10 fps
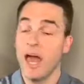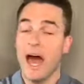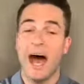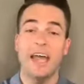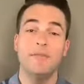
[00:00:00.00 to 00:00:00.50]

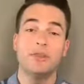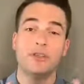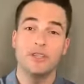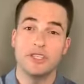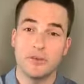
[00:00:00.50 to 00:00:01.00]
I even
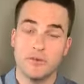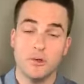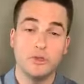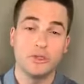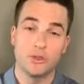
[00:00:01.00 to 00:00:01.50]
look at the
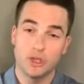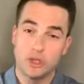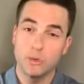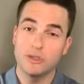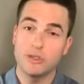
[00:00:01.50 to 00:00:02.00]
future, the
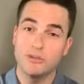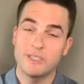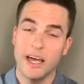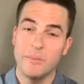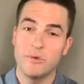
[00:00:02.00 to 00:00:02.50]
short-term
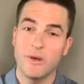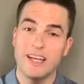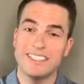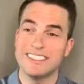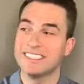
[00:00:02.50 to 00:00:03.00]
time
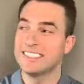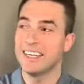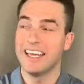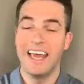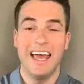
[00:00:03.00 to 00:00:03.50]
horizon, and say,